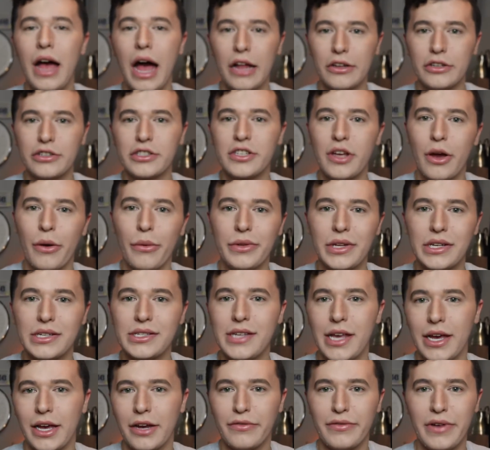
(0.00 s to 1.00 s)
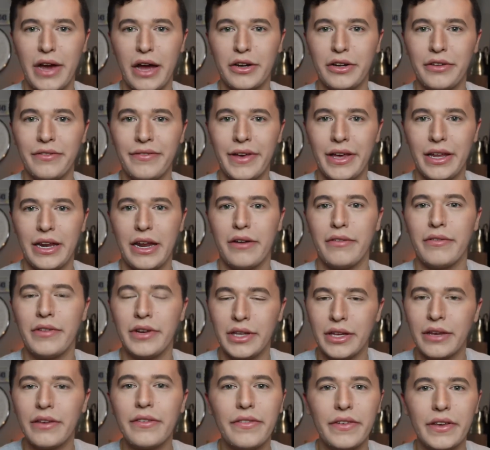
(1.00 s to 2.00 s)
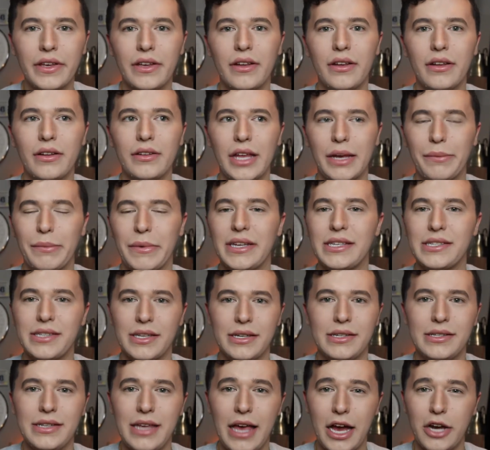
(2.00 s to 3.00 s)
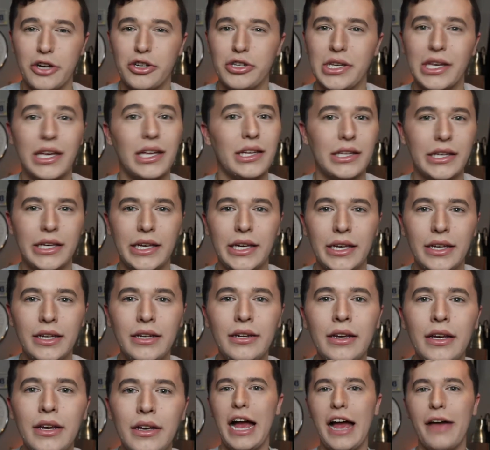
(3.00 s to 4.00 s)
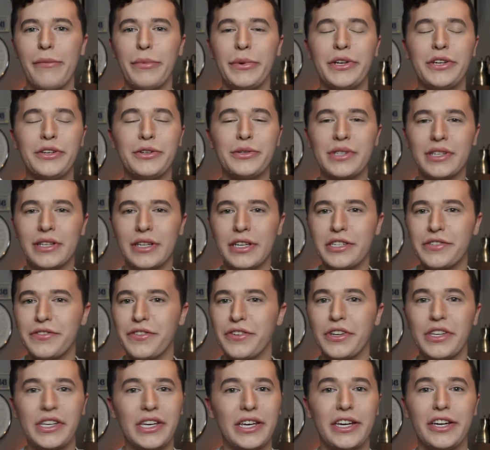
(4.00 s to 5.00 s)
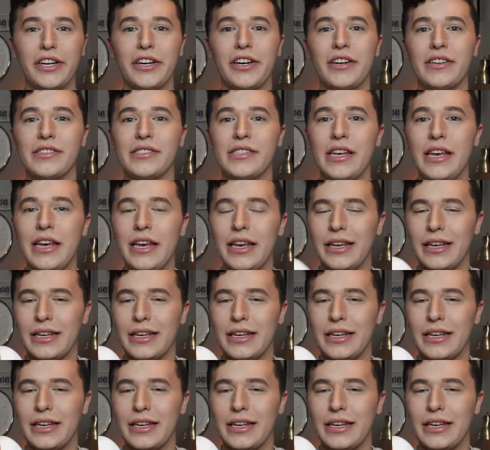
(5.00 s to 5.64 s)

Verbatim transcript: I'll just go with the second round of it, and I really feel like my skin is actually clean. I've been using this for years.